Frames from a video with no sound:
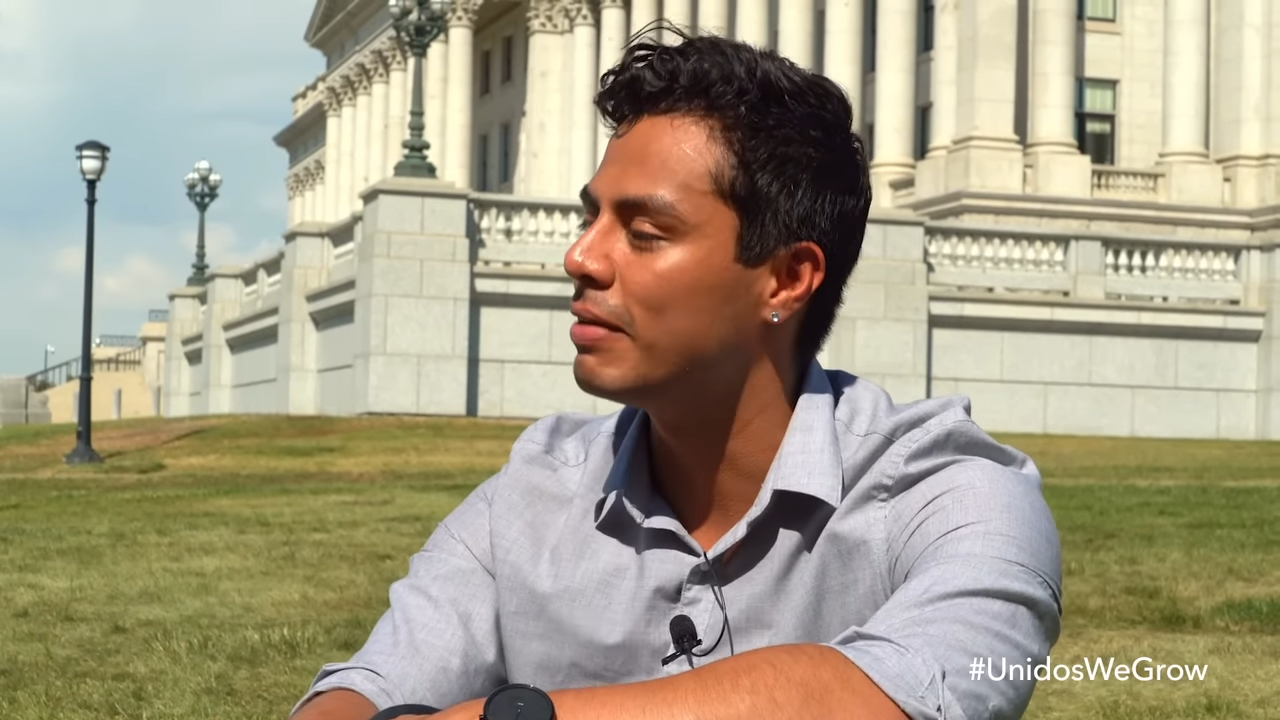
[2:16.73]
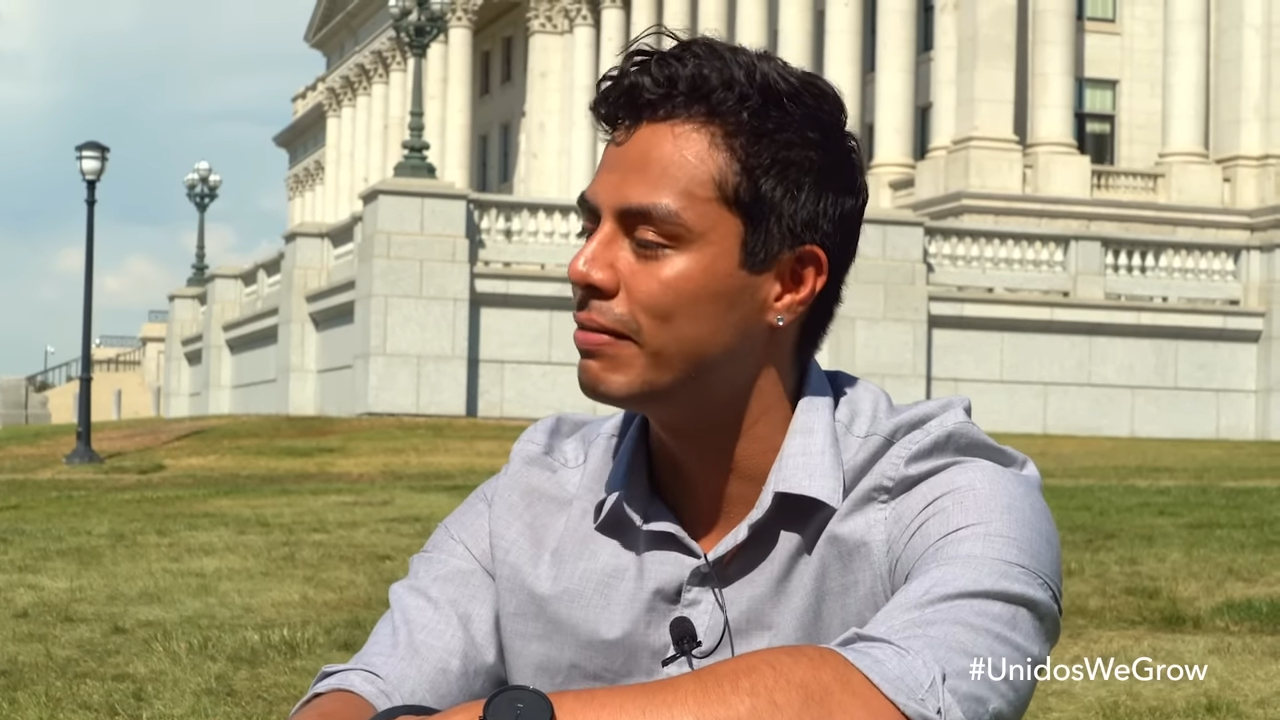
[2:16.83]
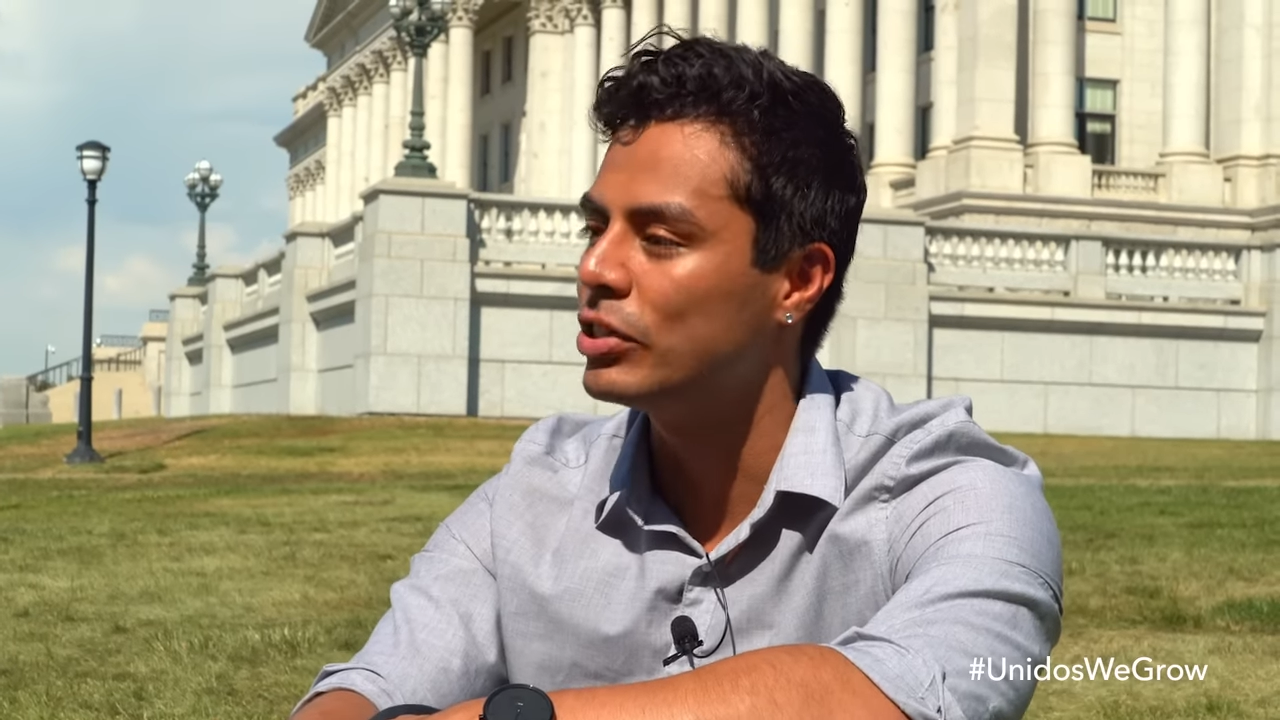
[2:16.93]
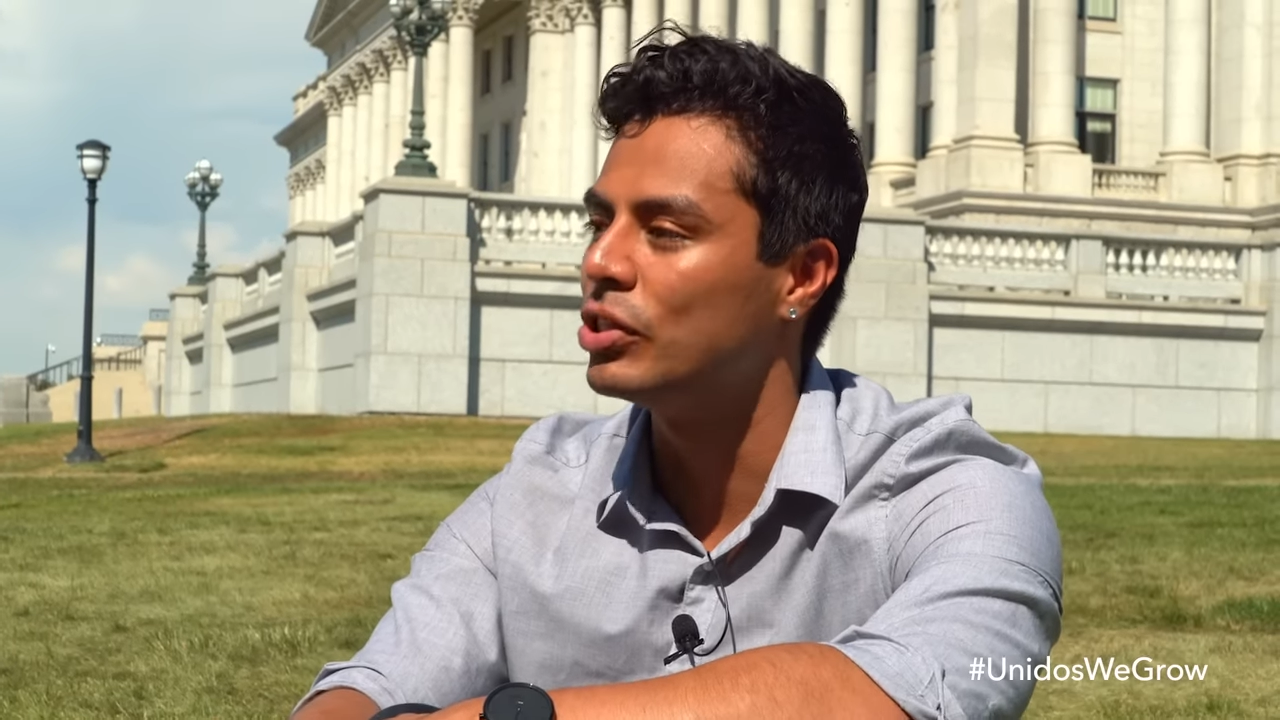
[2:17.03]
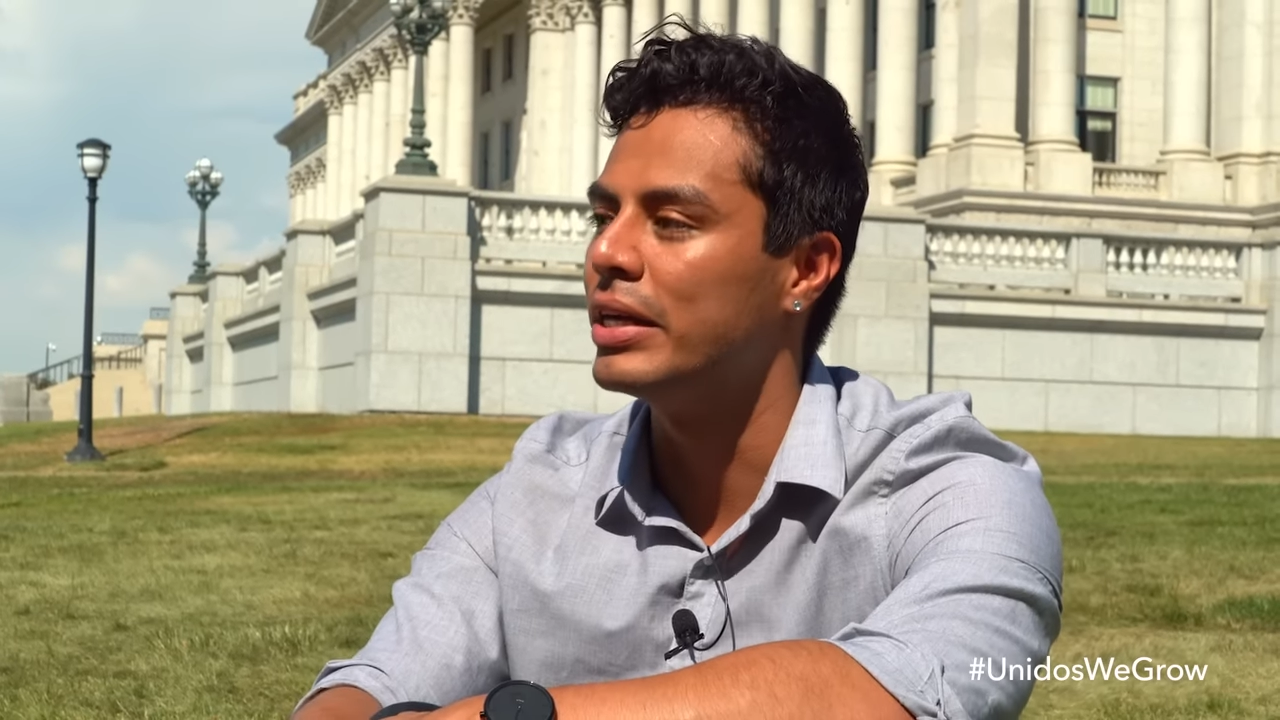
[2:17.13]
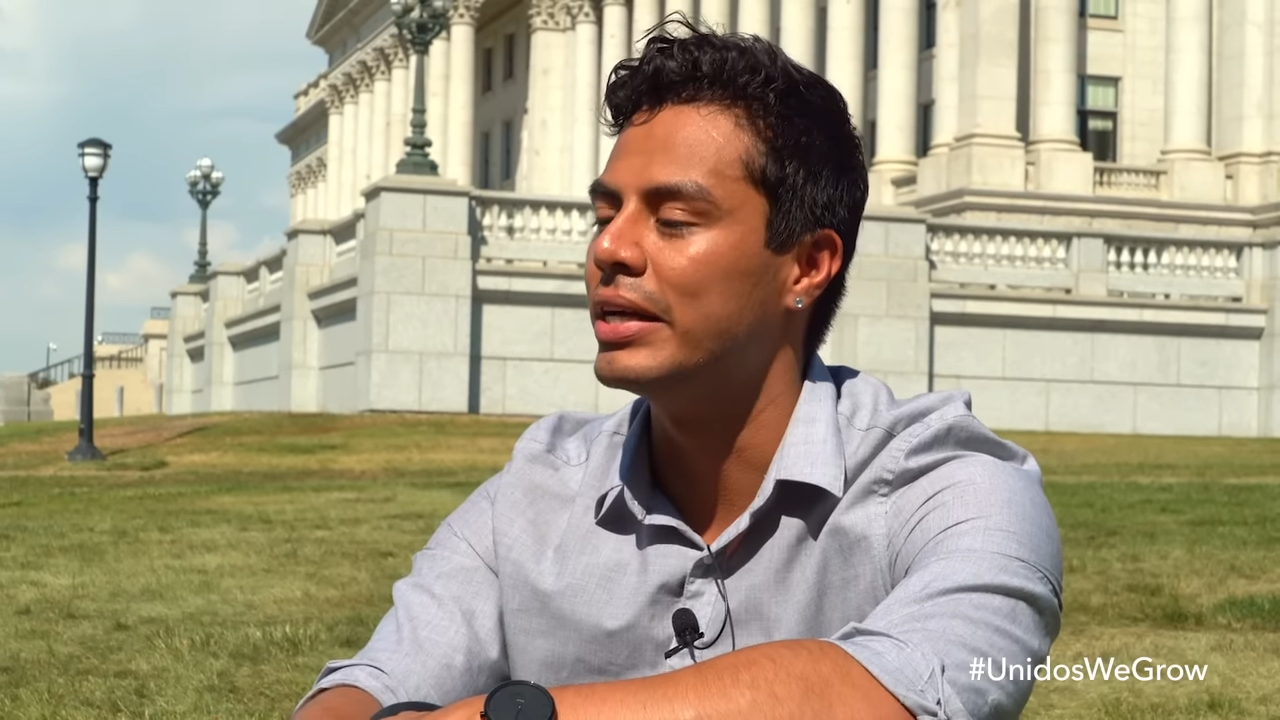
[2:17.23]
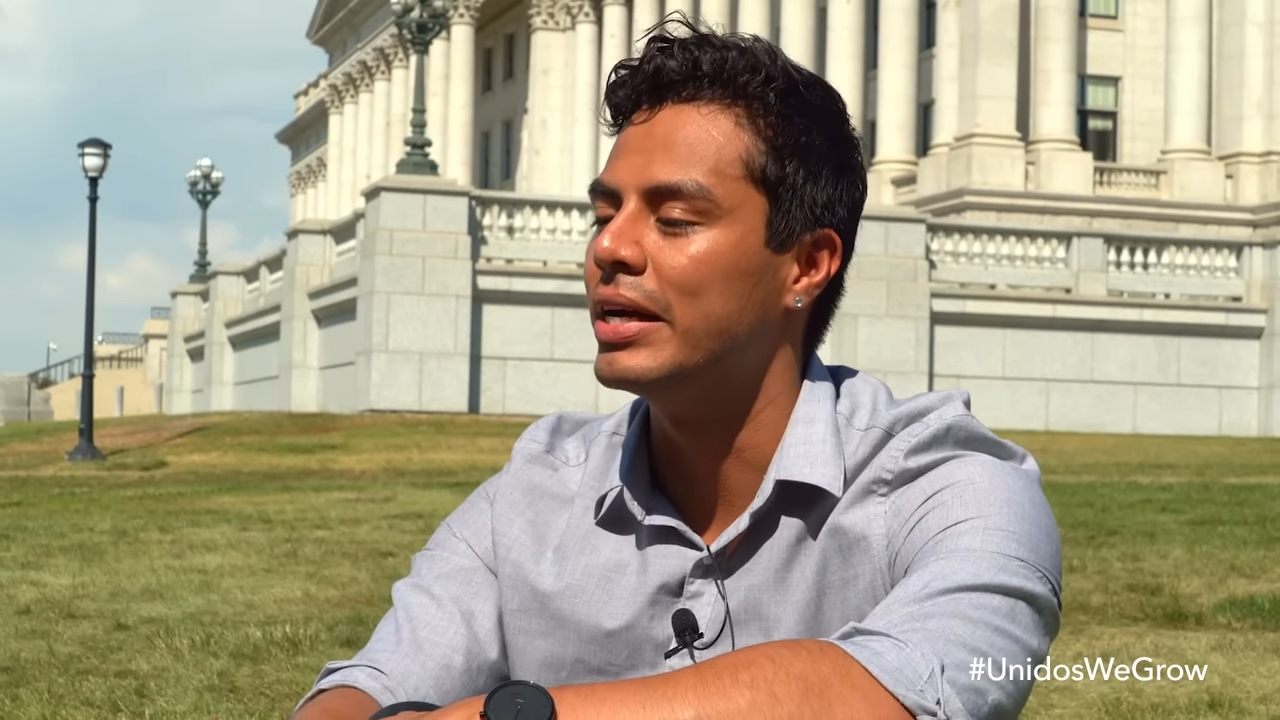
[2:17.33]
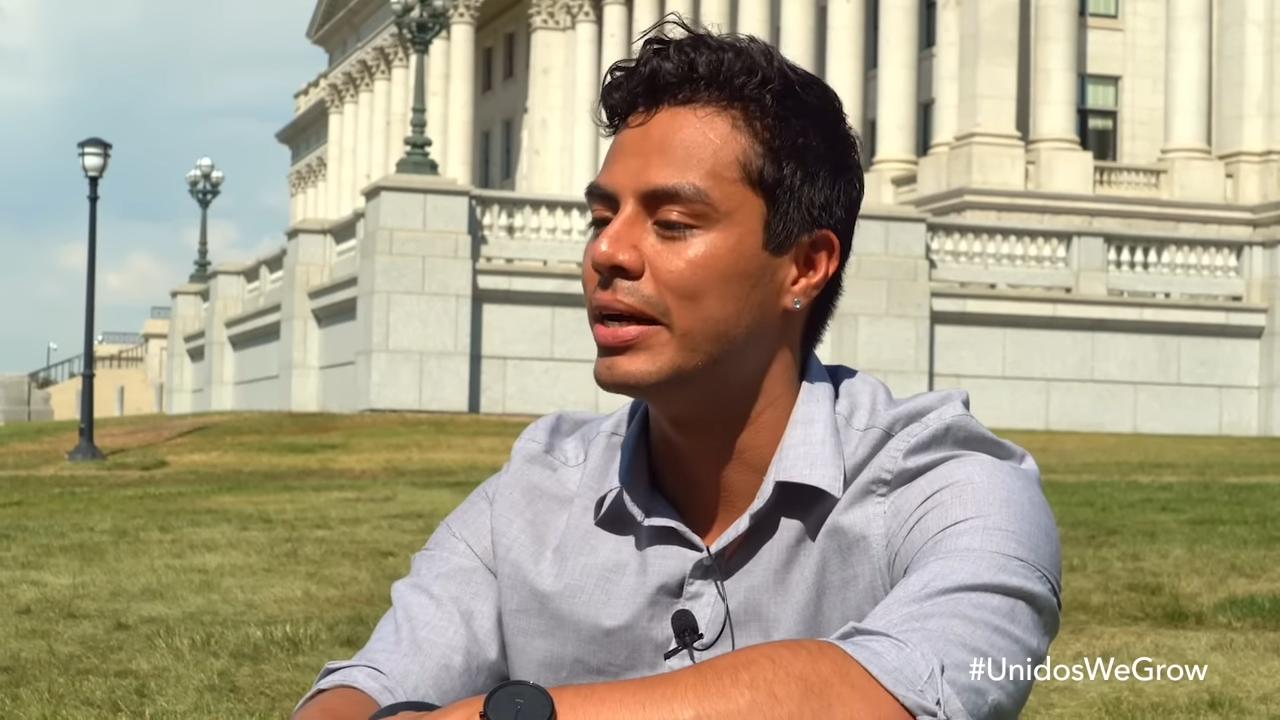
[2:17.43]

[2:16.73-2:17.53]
eventually